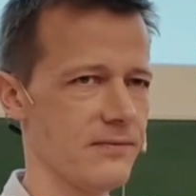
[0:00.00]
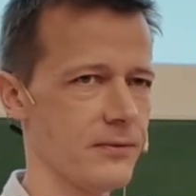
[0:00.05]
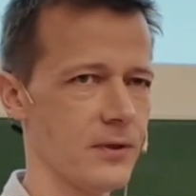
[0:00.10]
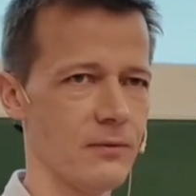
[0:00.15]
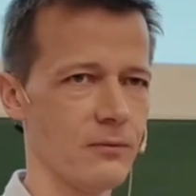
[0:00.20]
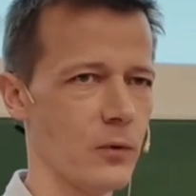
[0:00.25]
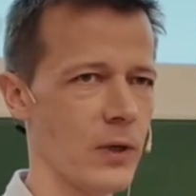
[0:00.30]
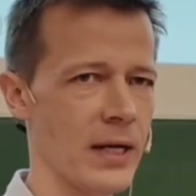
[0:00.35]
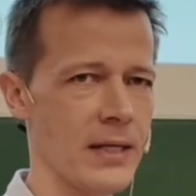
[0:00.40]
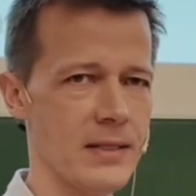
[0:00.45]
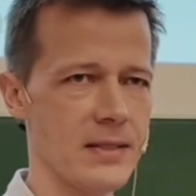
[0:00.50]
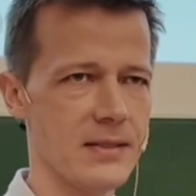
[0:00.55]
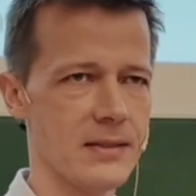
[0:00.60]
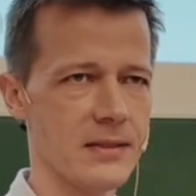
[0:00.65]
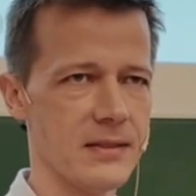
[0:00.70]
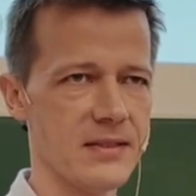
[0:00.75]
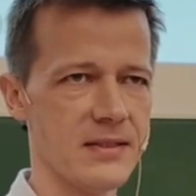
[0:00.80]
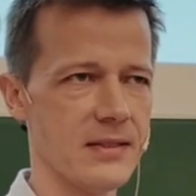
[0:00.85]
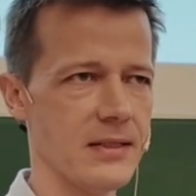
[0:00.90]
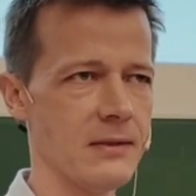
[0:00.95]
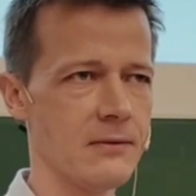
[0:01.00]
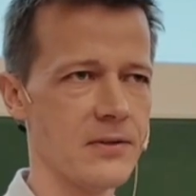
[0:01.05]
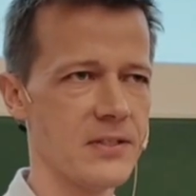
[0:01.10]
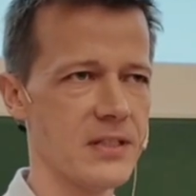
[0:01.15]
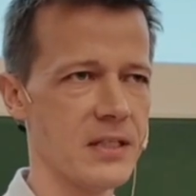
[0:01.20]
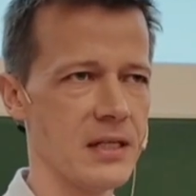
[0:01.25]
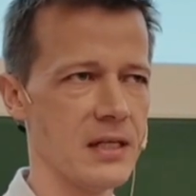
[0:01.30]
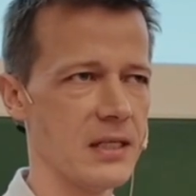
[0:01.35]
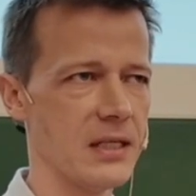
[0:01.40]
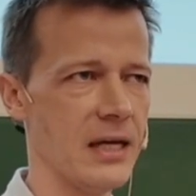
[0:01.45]
Why is this
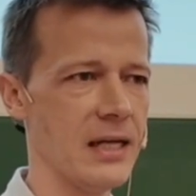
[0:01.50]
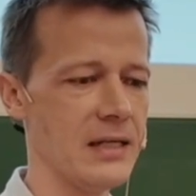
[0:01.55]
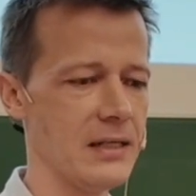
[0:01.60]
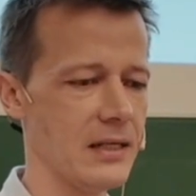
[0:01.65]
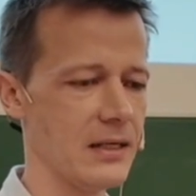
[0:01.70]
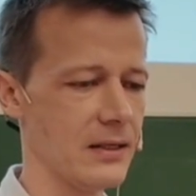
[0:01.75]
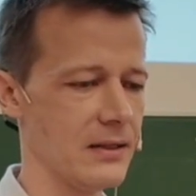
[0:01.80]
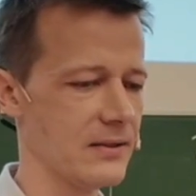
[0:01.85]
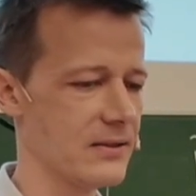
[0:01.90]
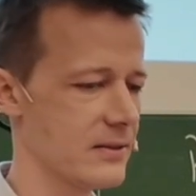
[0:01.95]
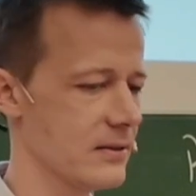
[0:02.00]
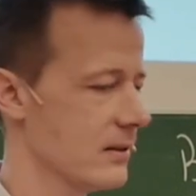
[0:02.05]
interesting in any case,